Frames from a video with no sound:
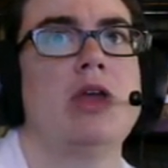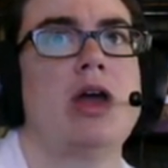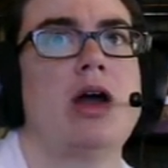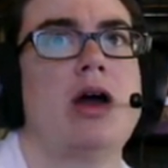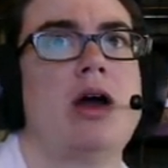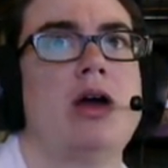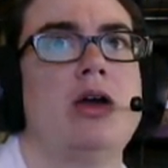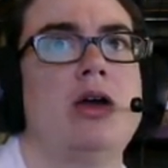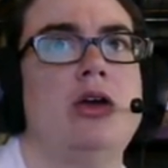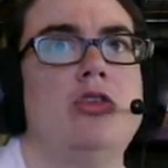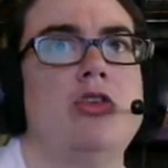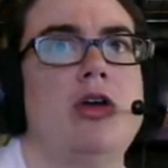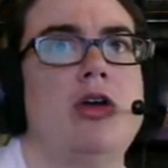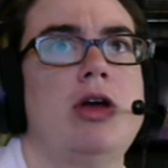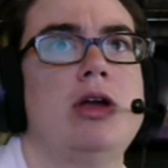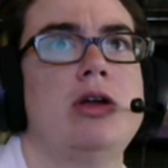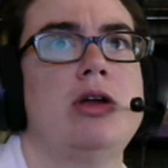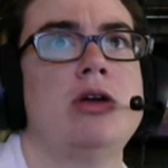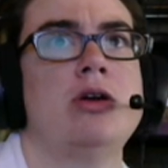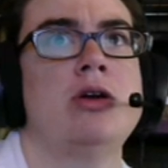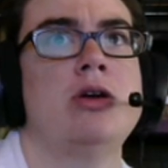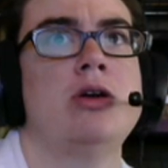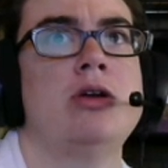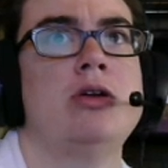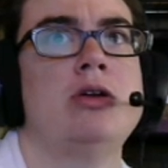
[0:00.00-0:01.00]
A
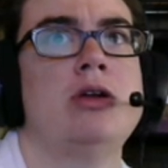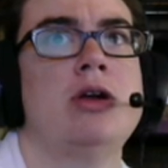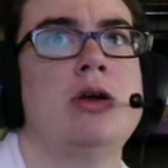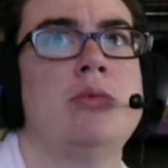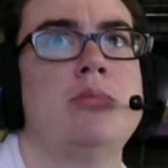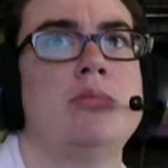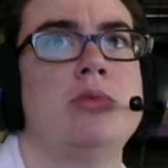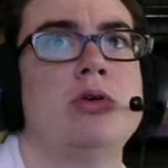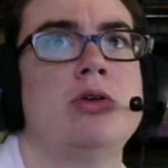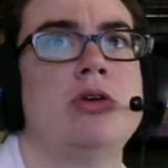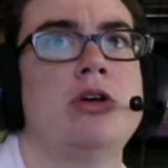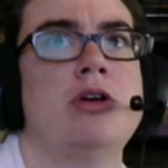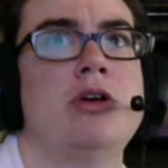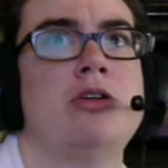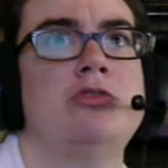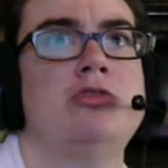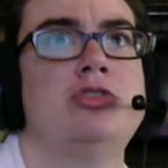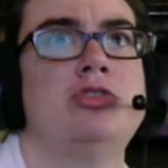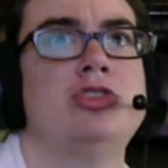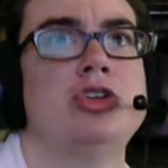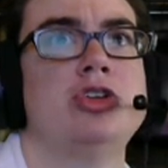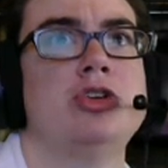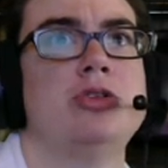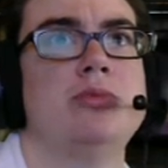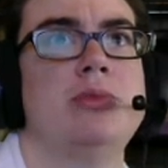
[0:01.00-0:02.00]
greater number of
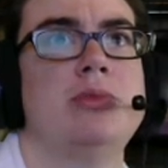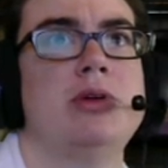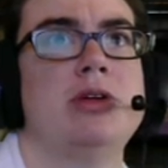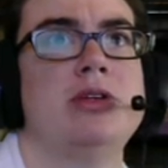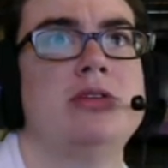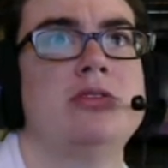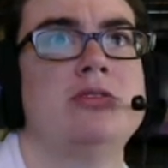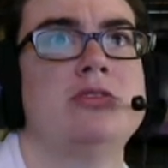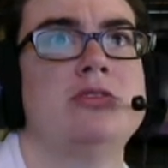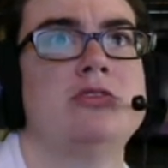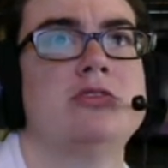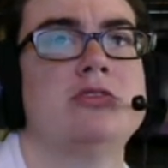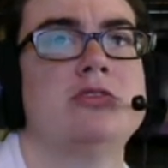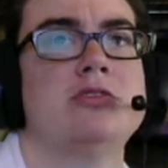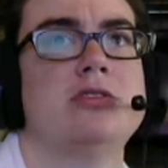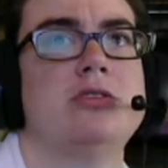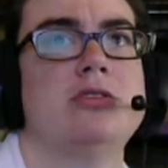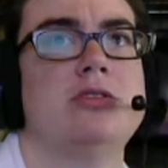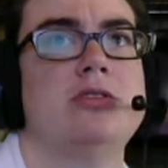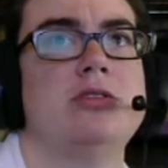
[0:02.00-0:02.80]
Germans